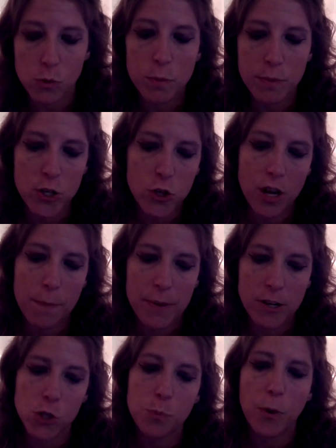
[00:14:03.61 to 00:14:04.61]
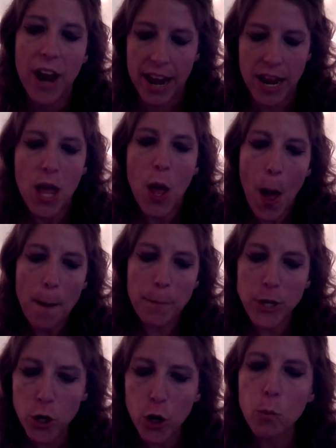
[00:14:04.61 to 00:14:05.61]
wouldn't be showing up in your spread.
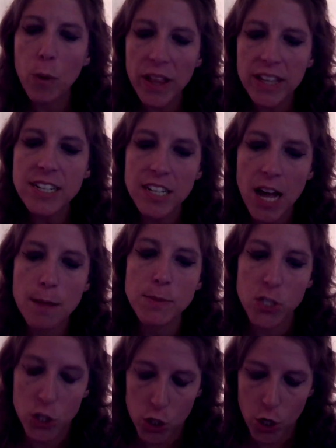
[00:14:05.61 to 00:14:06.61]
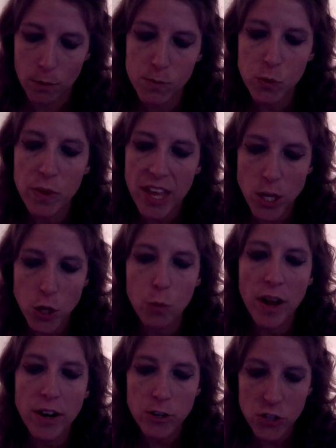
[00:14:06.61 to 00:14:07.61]
But you're willing to come to terms with it. You
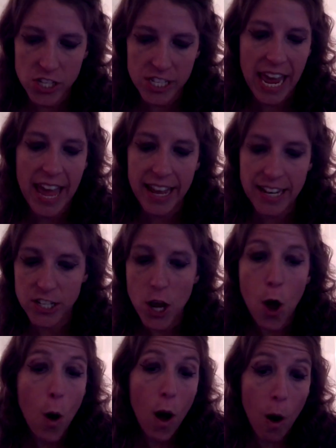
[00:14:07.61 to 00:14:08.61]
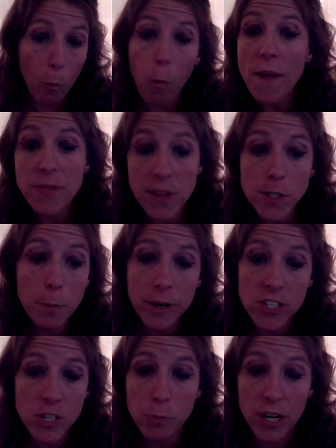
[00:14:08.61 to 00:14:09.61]
understand what this
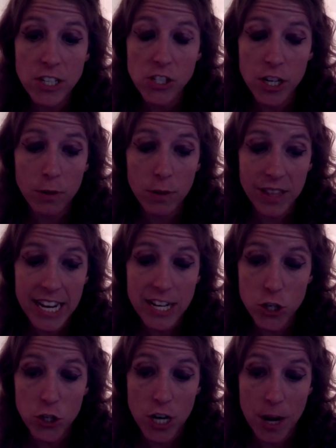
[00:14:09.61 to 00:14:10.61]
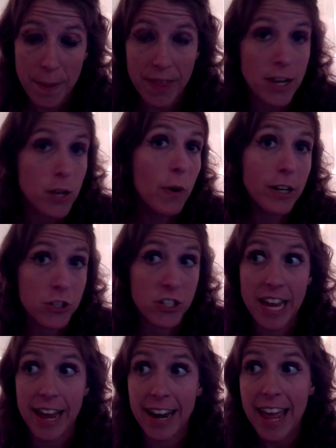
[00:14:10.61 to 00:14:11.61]
person brings to your relationship, and then you
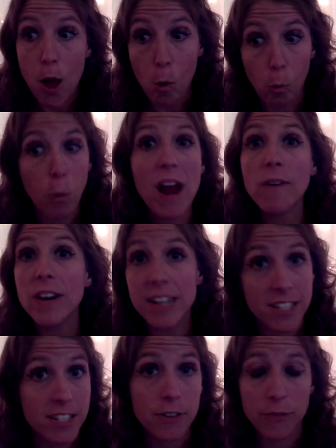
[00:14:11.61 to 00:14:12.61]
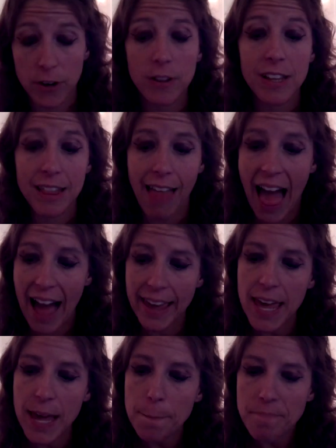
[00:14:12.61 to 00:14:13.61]
understand where it is severely
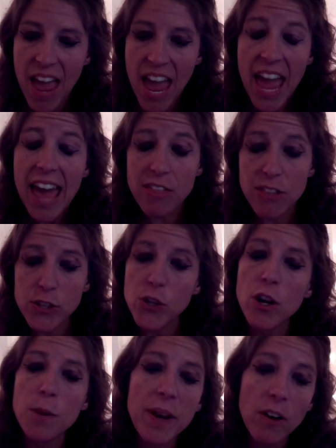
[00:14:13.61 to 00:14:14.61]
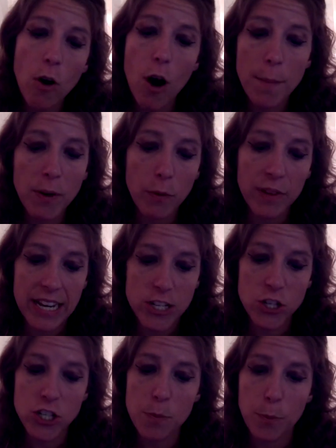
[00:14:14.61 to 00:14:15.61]
lacking. This could have been a karmic
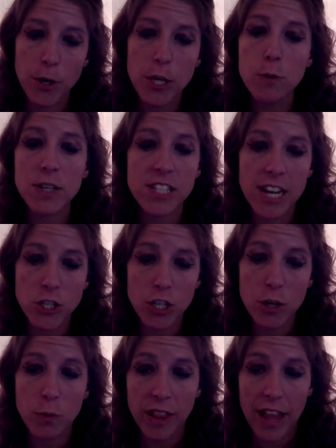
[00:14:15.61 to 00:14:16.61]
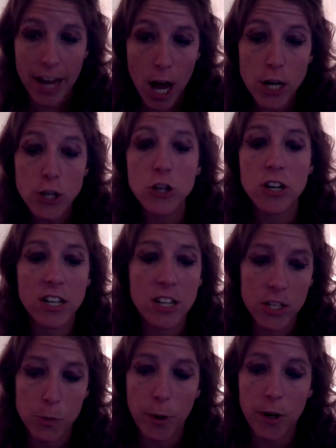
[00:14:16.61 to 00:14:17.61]
relationship where you essentially were like ushered into
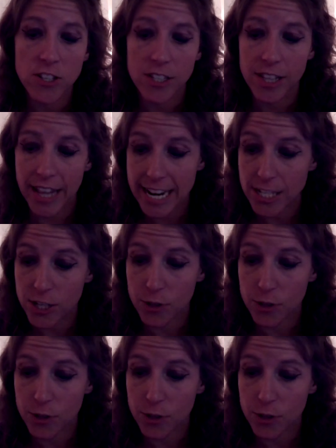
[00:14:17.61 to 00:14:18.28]
this person's life